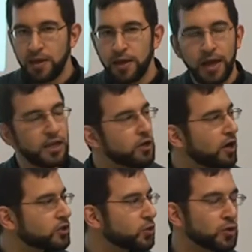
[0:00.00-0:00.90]
And he
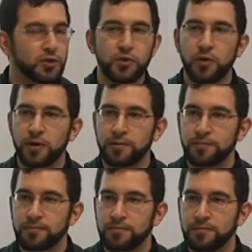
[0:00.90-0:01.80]
knocked door to door
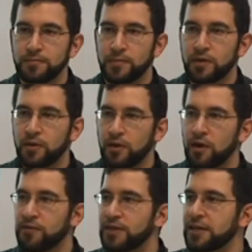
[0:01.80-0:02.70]
of the
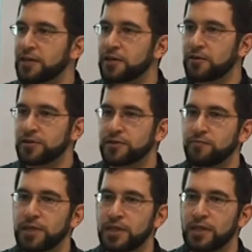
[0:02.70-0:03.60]
dignitaries
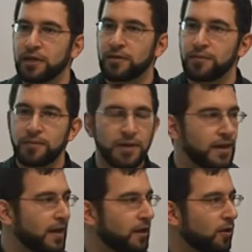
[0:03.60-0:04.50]
of Medina,
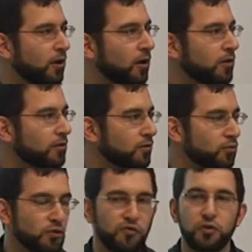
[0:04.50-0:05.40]
and all
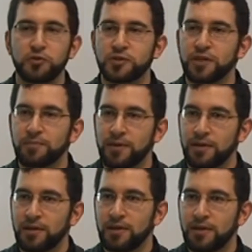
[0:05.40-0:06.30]
refused him.
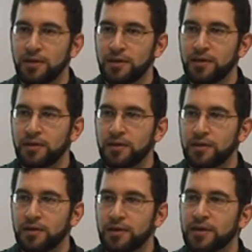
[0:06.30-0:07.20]

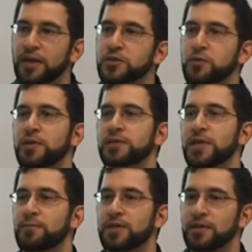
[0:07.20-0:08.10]
Guess who
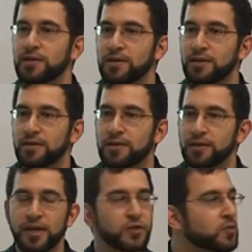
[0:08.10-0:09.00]
accepted?
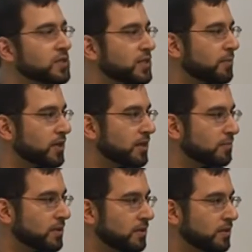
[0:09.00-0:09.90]
Guess who accepted him?